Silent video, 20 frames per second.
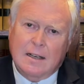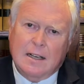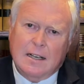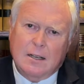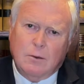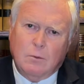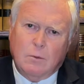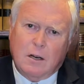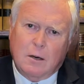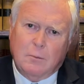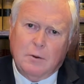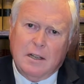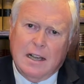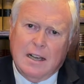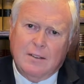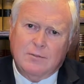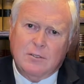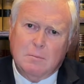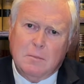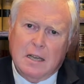where we
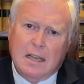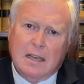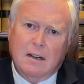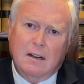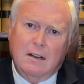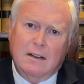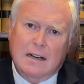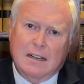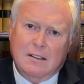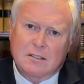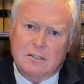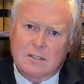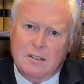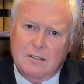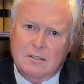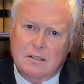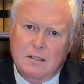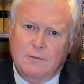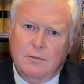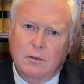have to make an
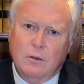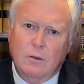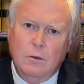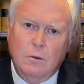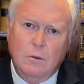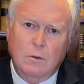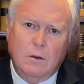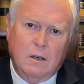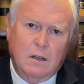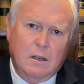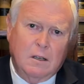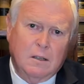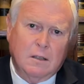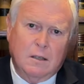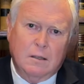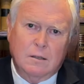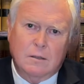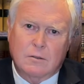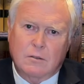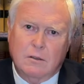analysis of who all
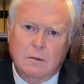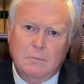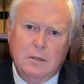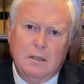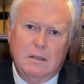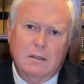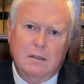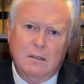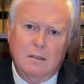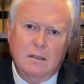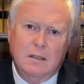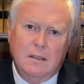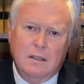contributed